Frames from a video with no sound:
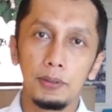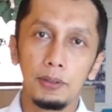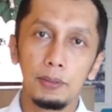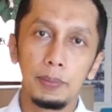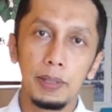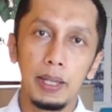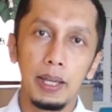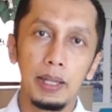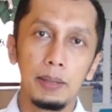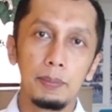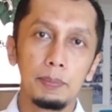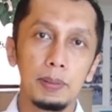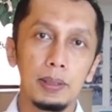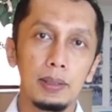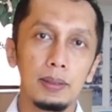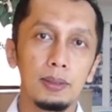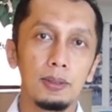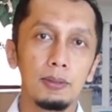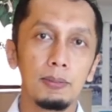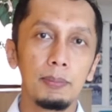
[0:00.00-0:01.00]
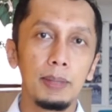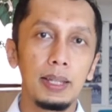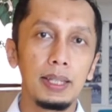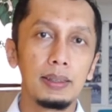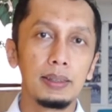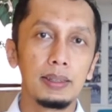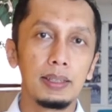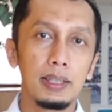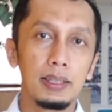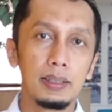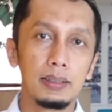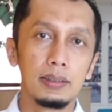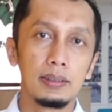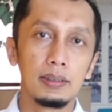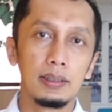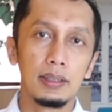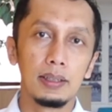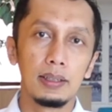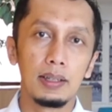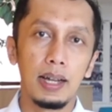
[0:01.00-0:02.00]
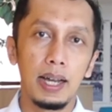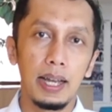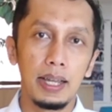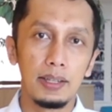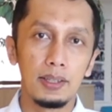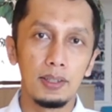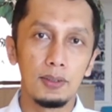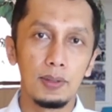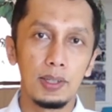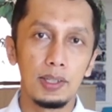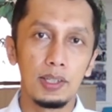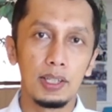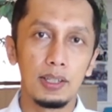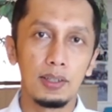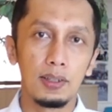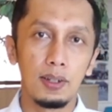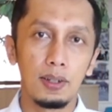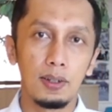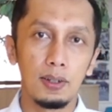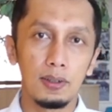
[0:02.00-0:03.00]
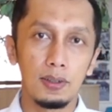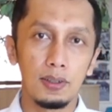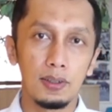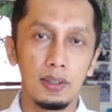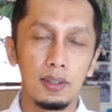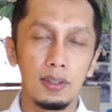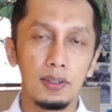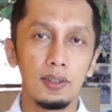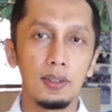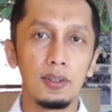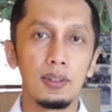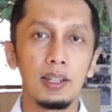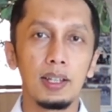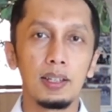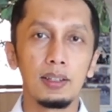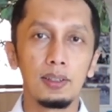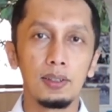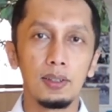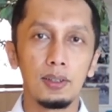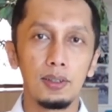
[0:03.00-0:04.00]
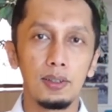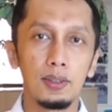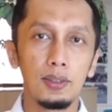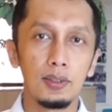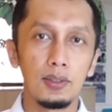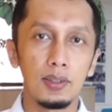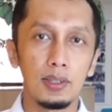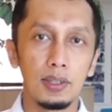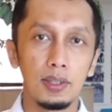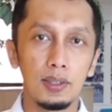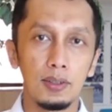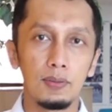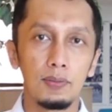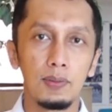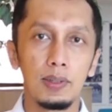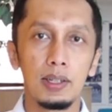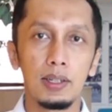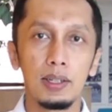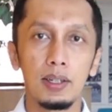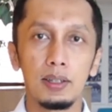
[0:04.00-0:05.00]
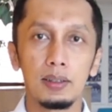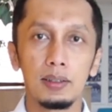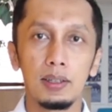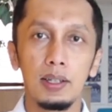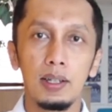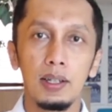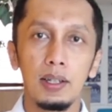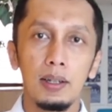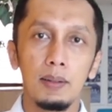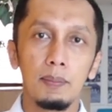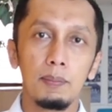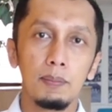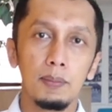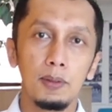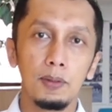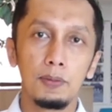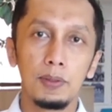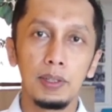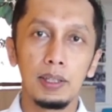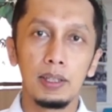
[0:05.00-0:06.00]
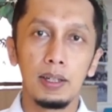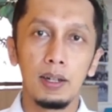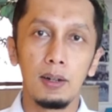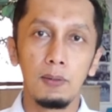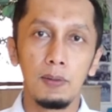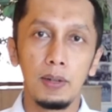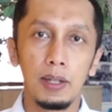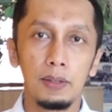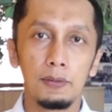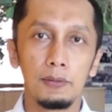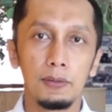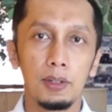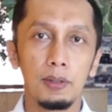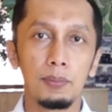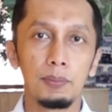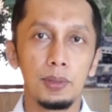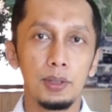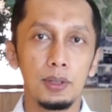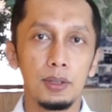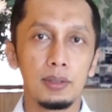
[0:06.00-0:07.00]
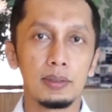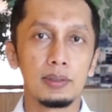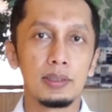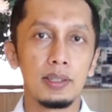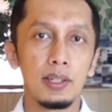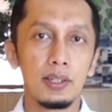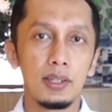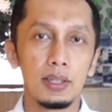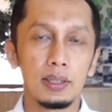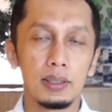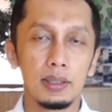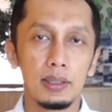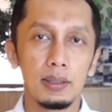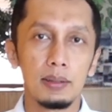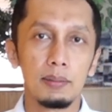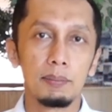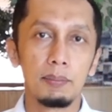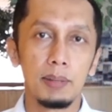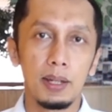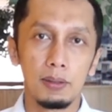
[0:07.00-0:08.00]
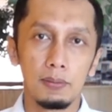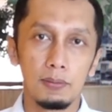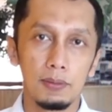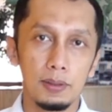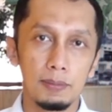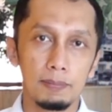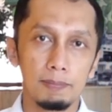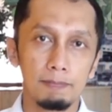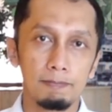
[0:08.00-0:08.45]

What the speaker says: to be able to maintain a high switching cost so that your users will not moving away from your digital platform.